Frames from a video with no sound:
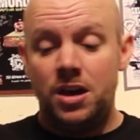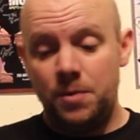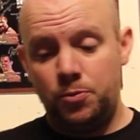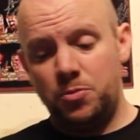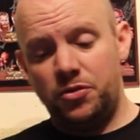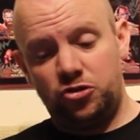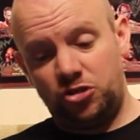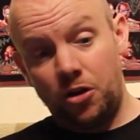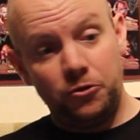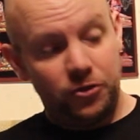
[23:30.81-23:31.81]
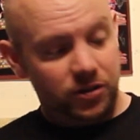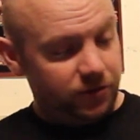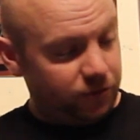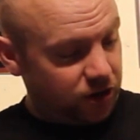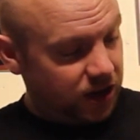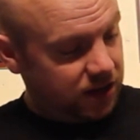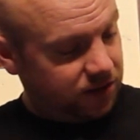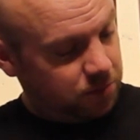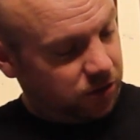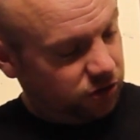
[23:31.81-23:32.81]
and put him on the shelf for like fucking
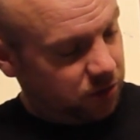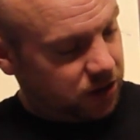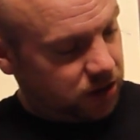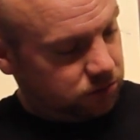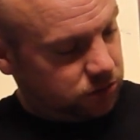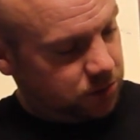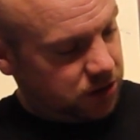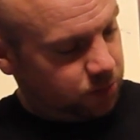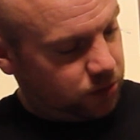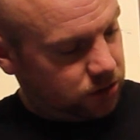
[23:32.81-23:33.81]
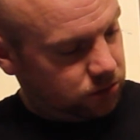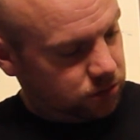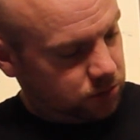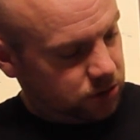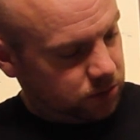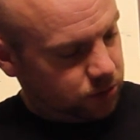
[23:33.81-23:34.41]
18 months. Give me that pen, give me that